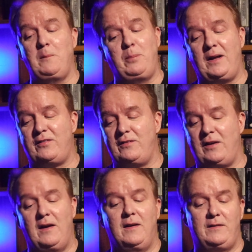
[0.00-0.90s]

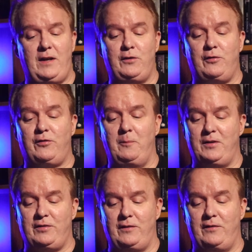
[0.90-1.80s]
unpleasant, dangerous
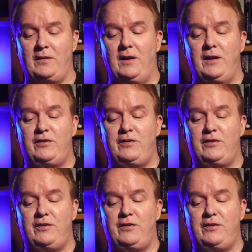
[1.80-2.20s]
missions.